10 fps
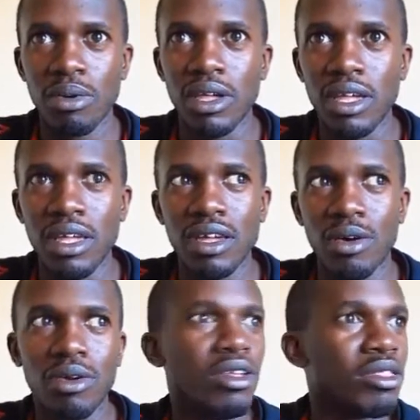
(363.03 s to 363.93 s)
we
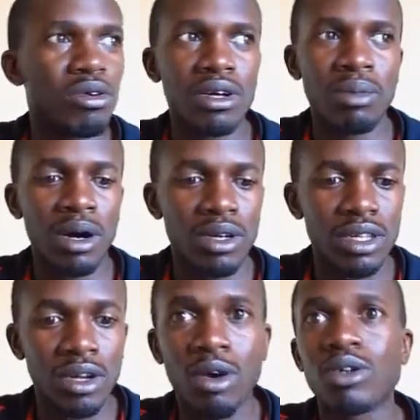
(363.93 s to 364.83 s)
only thought about
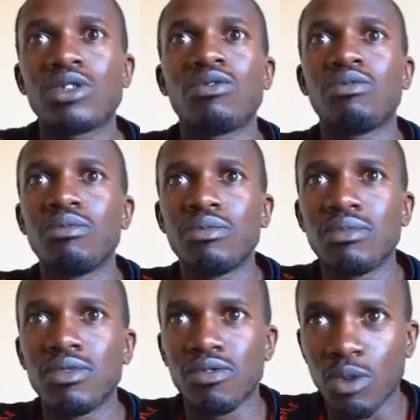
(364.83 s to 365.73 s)
the cost of
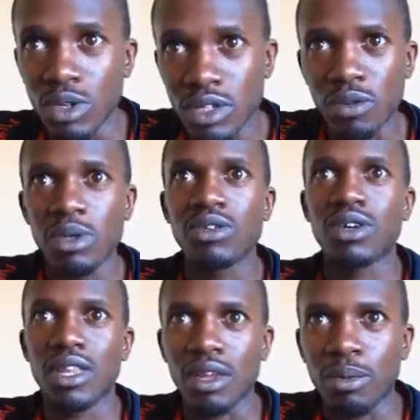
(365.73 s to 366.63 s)
goods of putting
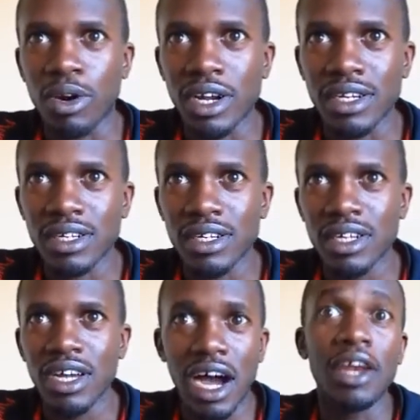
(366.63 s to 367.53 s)
together the product
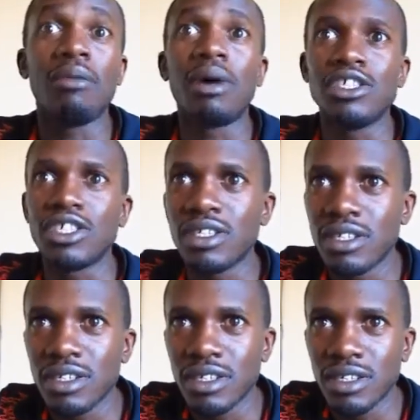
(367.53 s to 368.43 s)
and a margin,
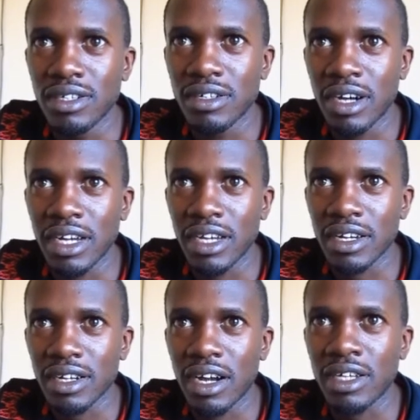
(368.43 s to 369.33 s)
right,
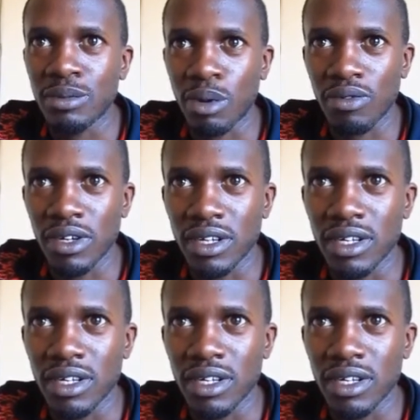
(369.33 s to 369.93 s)
as profit.